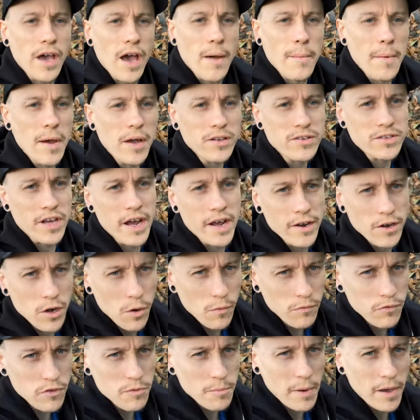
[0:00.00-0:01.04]
I'm outside.
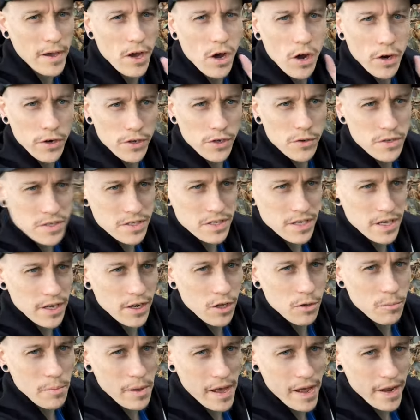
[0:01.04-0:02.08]
Hopefully my audio doesn't get all
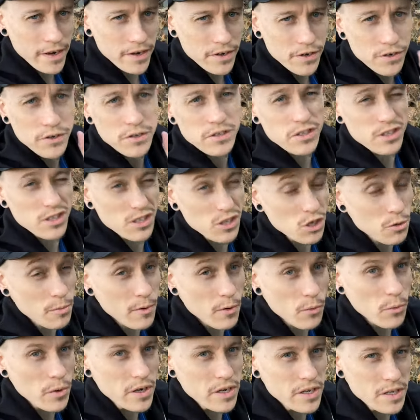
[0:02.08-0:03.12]
bad here because it's a little bit
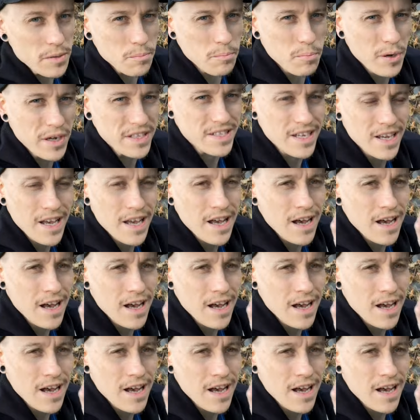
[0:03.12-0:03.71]
windy, but